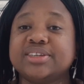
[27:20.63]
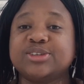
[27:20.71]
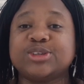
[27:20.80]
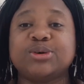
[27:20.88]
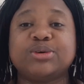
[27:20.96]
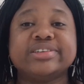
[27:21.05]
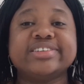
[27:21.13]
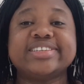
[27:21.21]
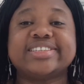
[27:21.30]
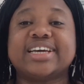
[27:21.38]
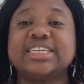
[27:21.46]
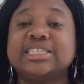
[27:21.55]
So
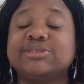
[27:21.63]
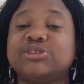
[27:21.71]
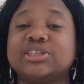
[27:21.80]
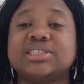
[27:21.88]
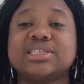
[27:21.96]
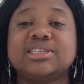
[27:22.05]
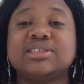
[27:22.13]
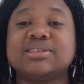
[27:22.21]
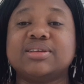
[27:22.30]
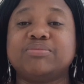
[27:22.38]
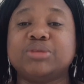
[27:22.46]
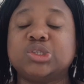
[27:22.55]
these are the
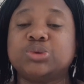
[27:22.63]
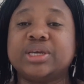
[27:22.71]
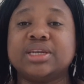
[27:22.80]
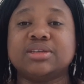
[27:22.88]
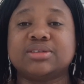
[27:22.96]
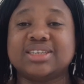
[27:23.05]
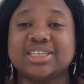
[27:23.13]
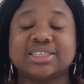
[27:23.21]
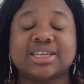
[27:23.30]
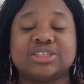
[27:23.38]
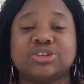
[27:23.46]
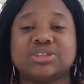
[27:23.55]
differences between, so
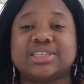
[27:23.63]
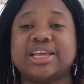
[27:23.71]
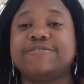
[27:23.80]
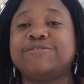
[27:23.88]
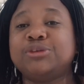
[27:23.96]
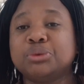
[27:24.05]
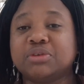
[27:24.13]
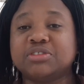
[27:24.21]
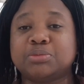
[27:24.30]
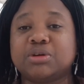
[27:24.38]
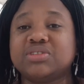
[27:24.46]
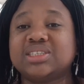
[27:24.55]
these are just a few of
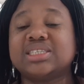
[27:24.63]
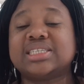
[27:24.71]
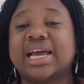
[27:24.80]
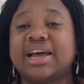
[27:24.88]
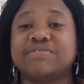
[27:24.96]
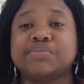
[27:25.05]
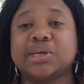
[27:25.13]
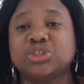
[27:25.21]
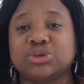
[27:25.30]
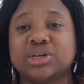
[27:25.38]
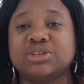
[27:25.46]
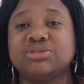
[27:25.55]
the provinces I have
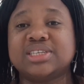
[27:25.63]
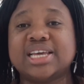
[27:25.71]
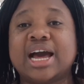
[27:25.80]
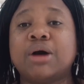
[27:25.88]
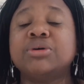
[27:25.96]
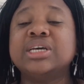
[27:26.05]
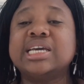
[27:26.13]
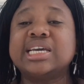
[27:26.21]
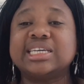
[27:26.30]
mentioned, and you see how